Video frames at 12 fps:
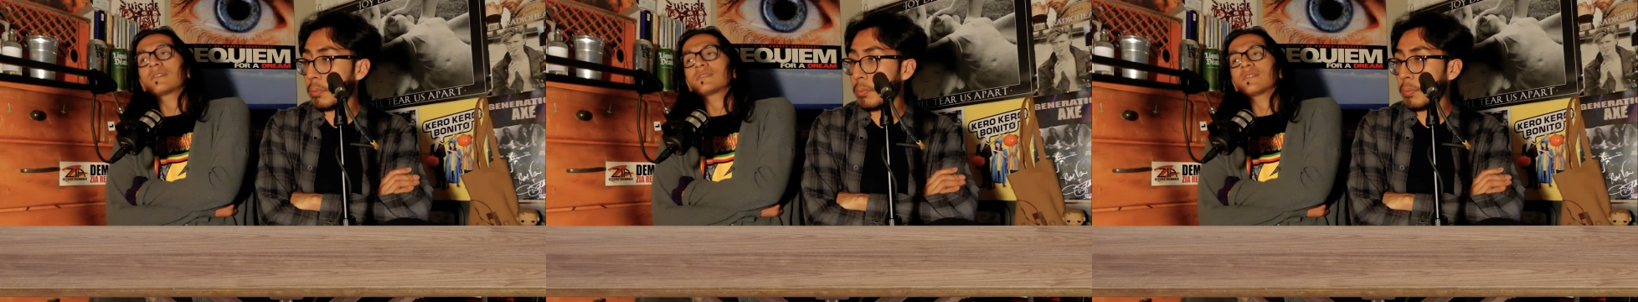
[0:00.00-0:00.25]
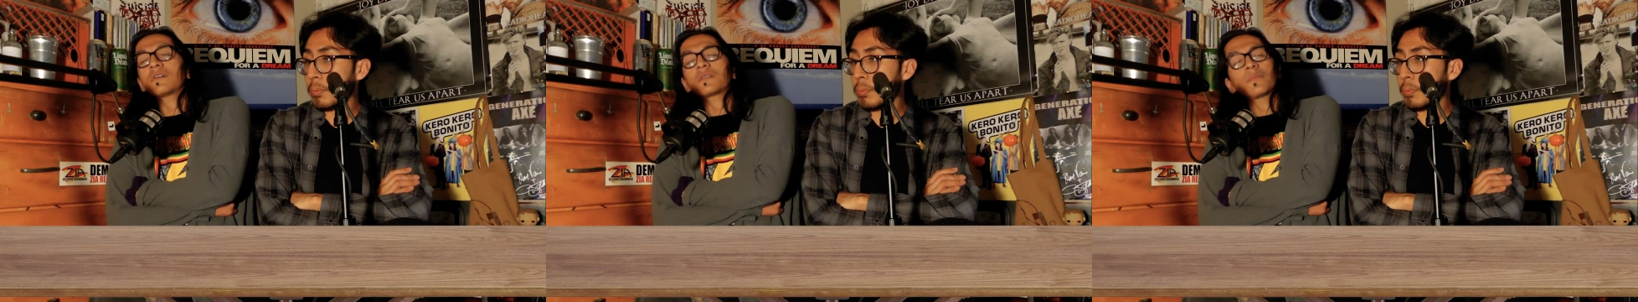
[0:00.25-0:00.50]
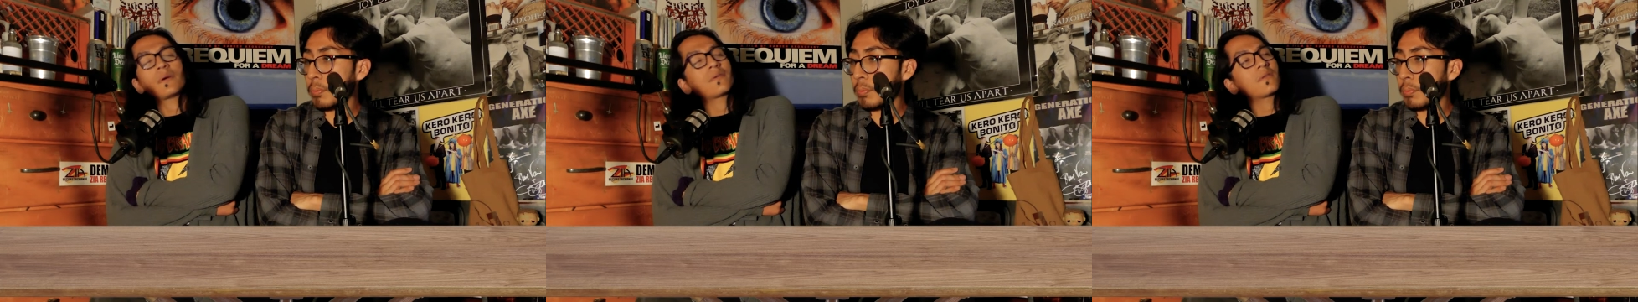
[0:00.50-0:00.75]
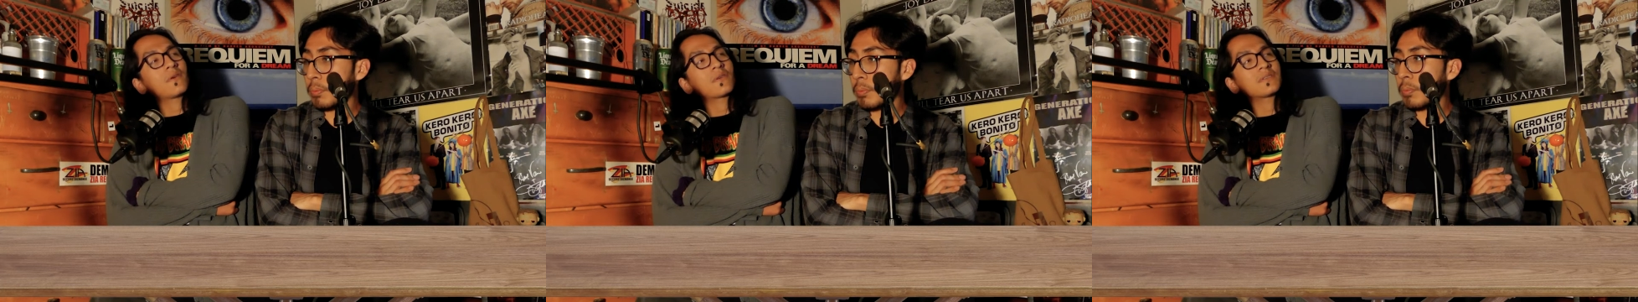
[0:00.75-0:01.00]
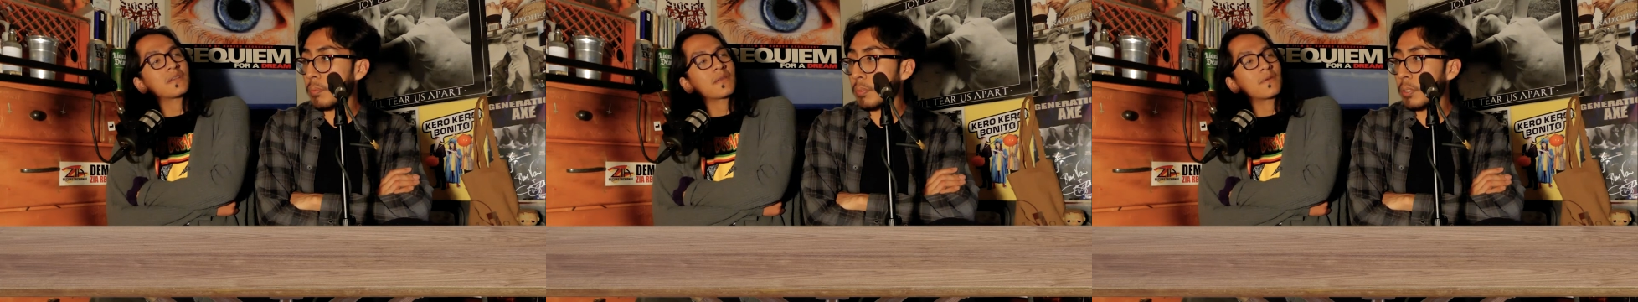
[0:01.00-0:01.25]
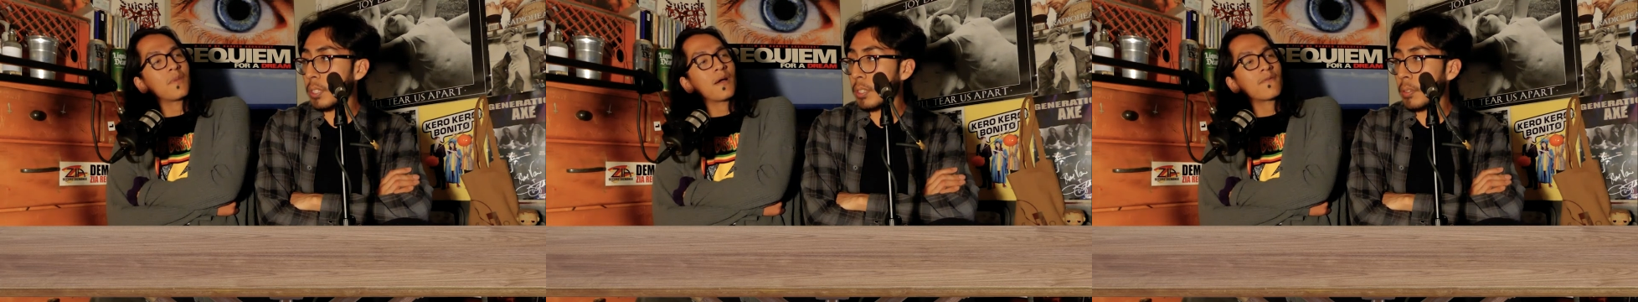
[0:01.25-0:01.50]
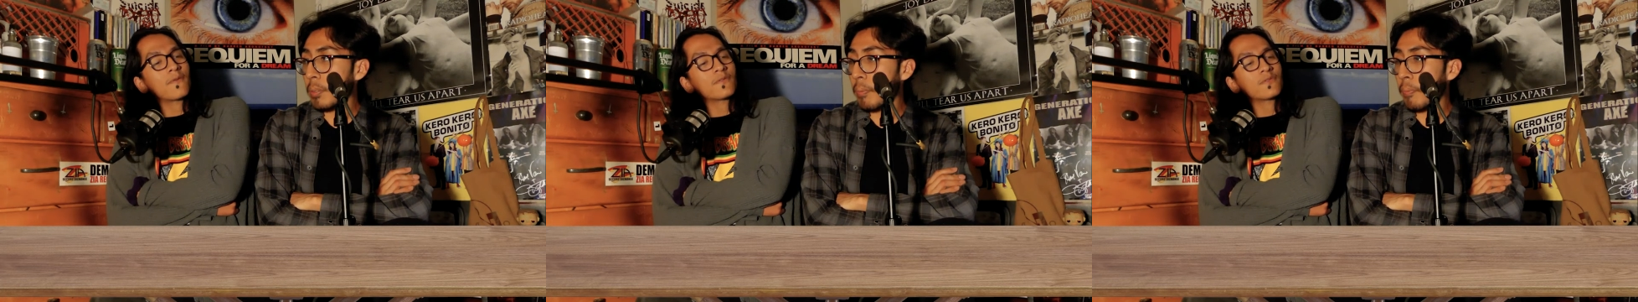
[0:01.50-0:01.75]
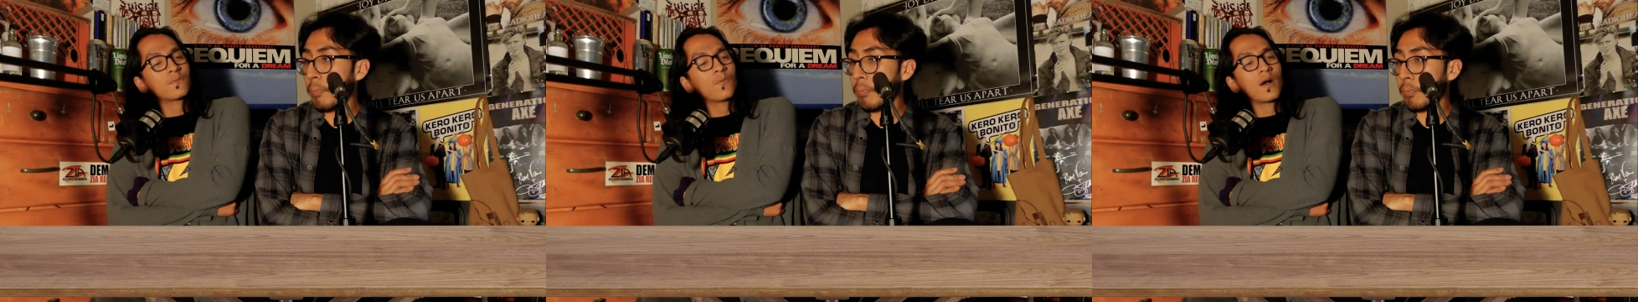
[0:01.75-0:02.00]
Speaker 1: as talked about? You know, because like yeah. my
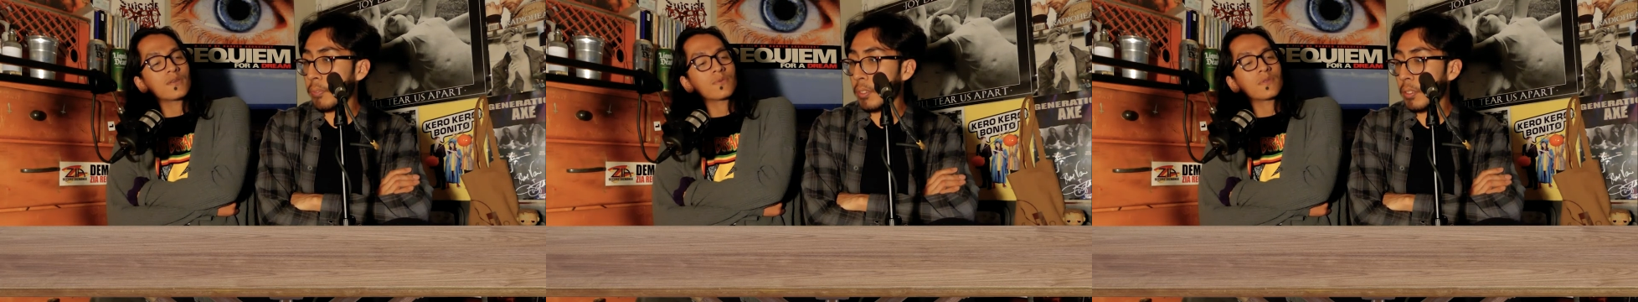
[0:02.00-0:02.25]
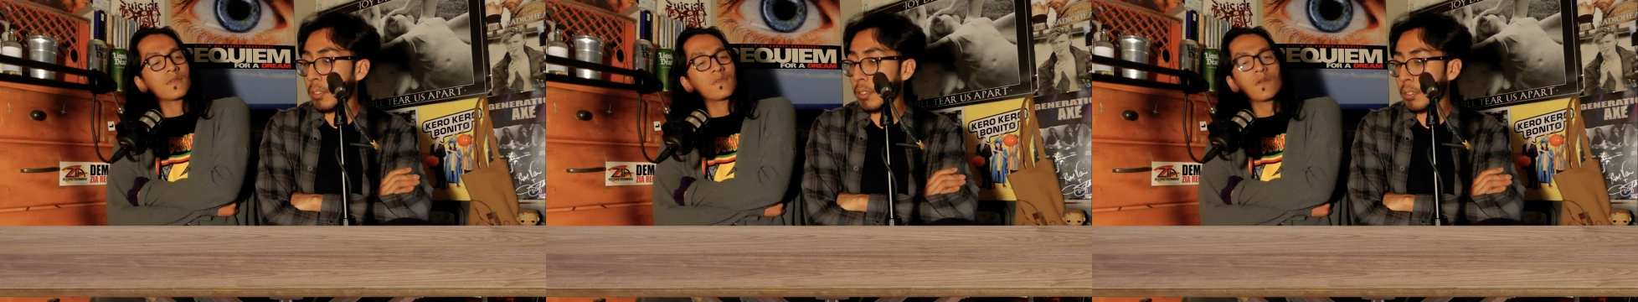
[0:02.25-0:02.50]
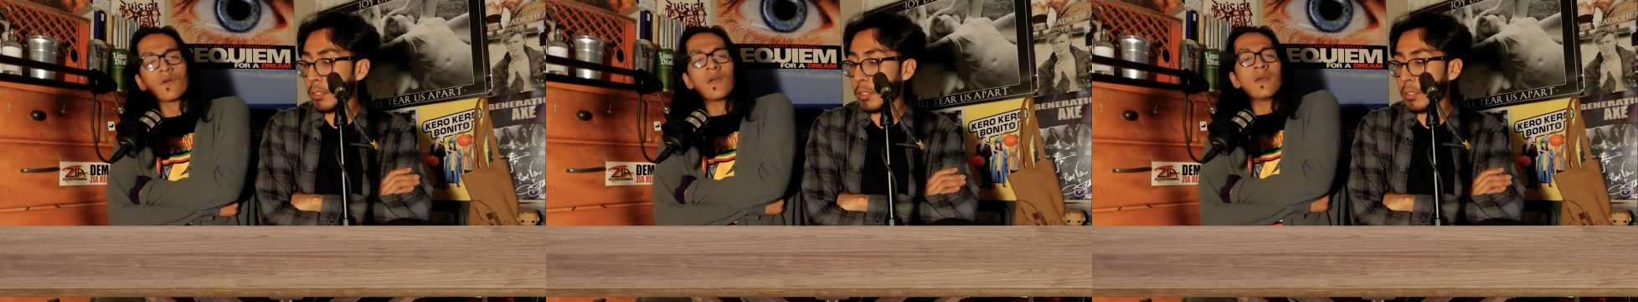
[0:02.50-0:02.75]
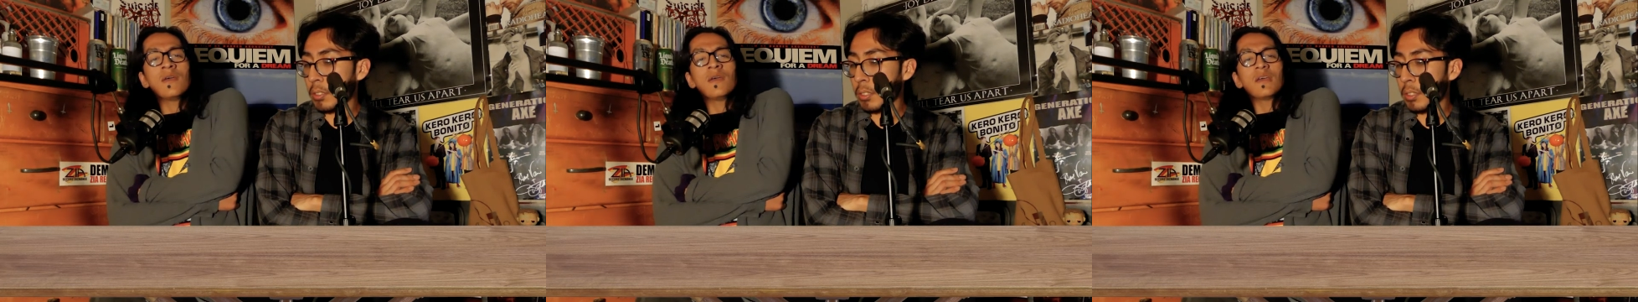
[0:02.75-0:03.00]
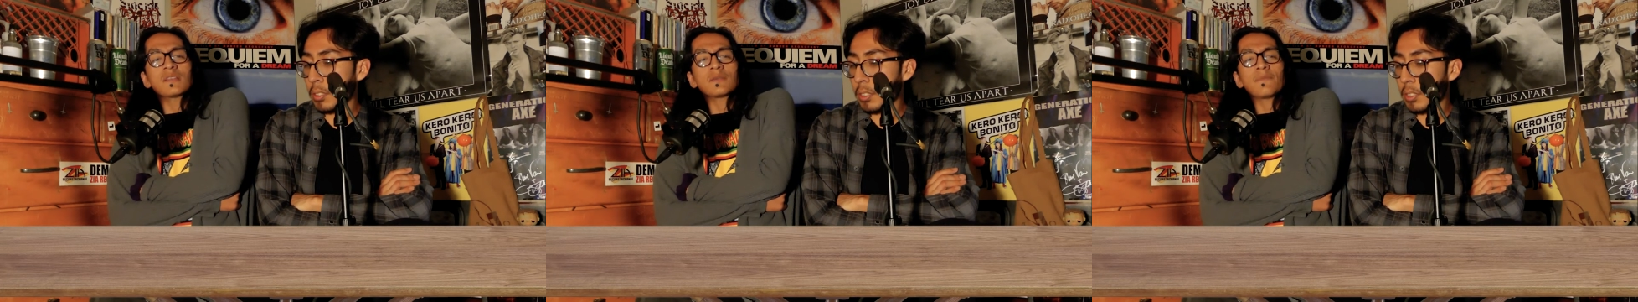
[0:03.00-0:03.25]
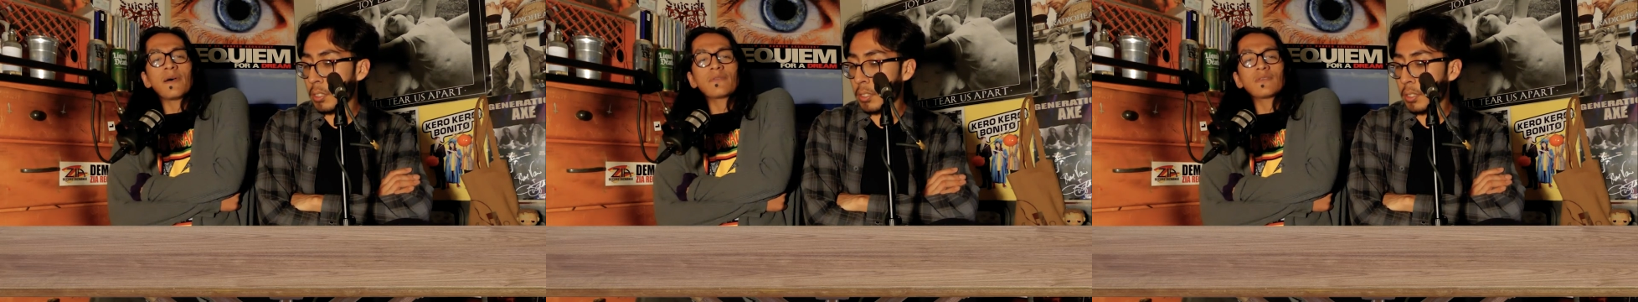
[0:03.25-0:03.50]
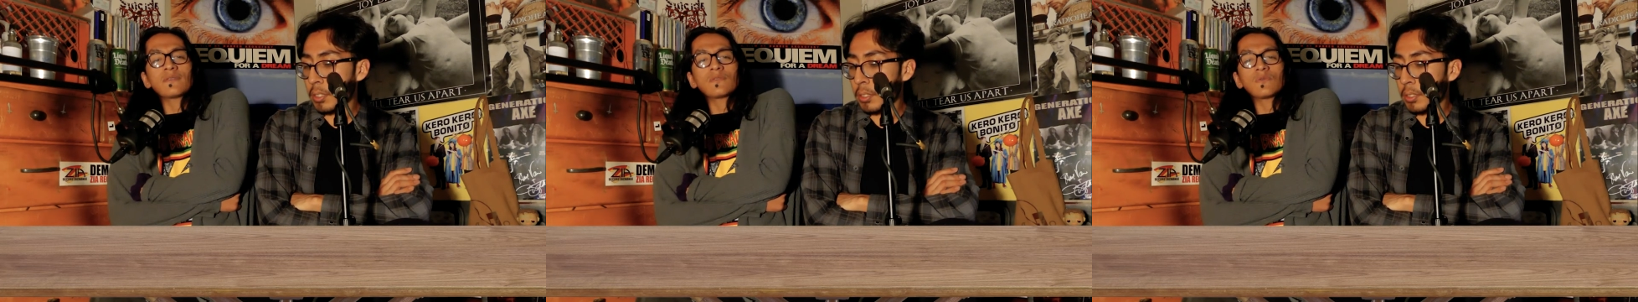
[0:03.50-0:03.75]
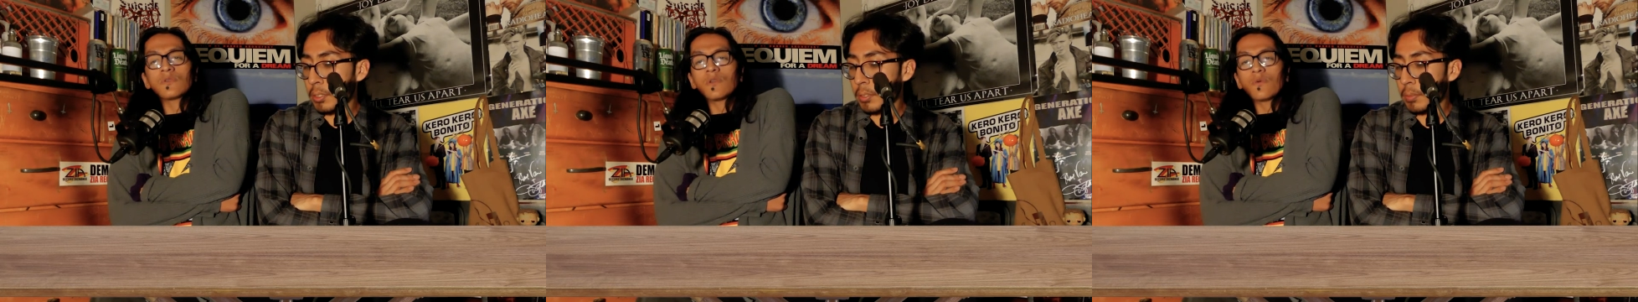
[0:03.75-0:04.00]
first watch with this, you know, it's about
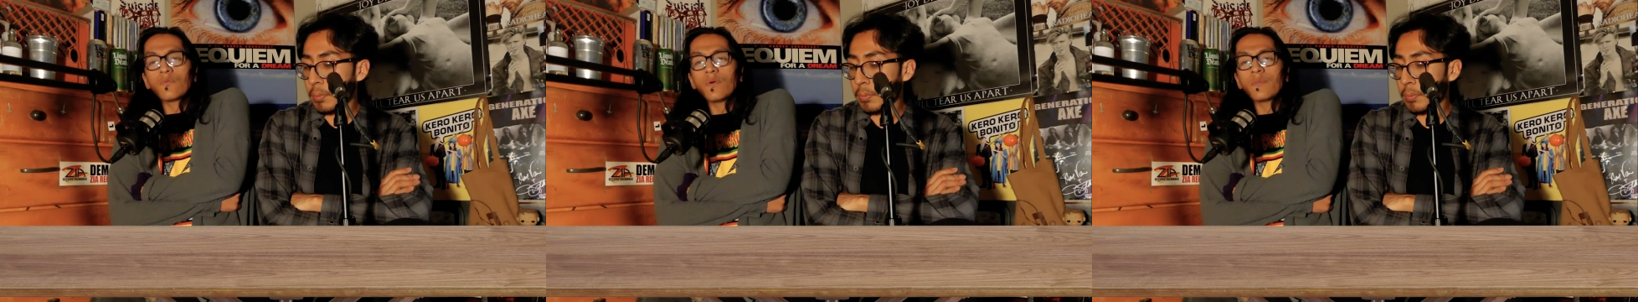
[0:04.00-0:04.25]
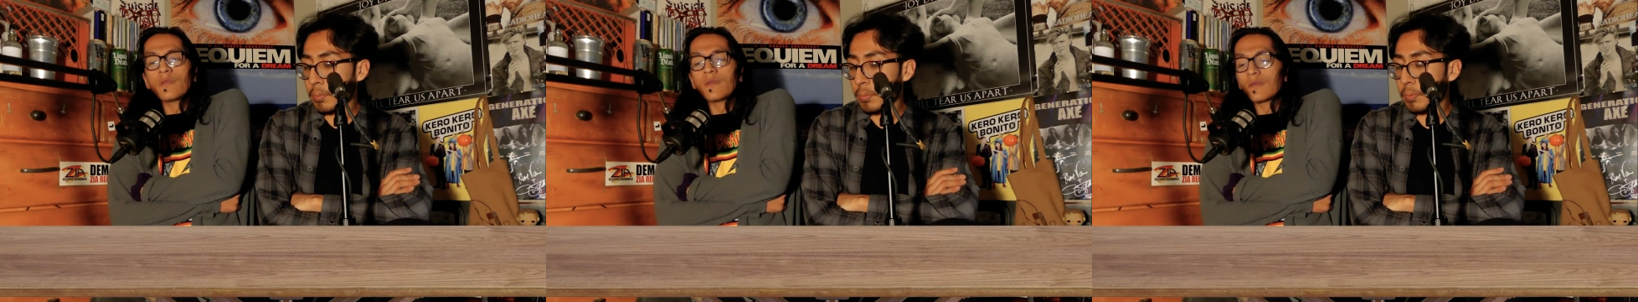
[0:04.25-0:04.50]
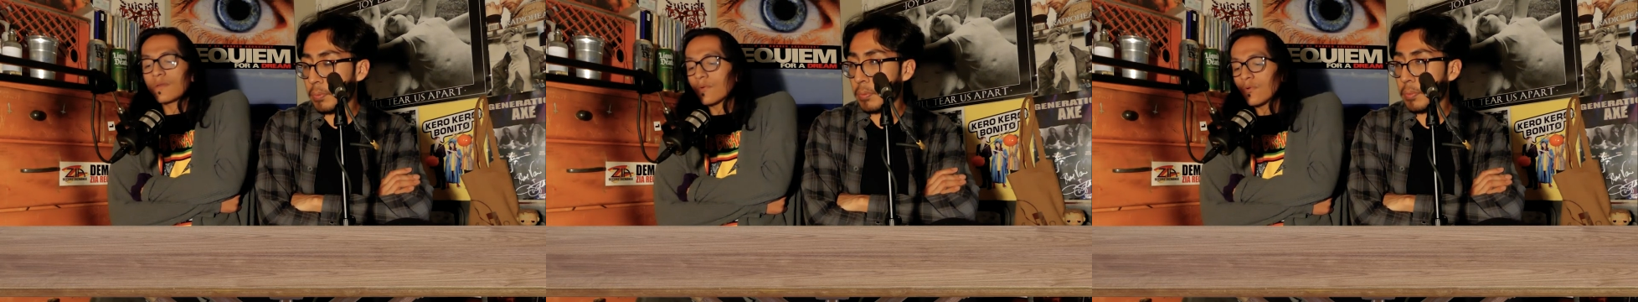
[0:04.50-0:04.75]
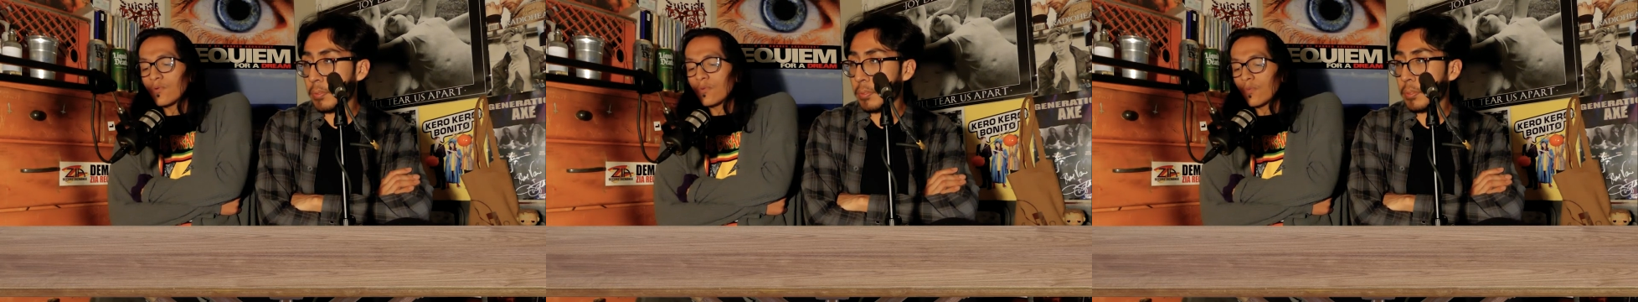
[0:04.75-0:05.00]
this you know woman who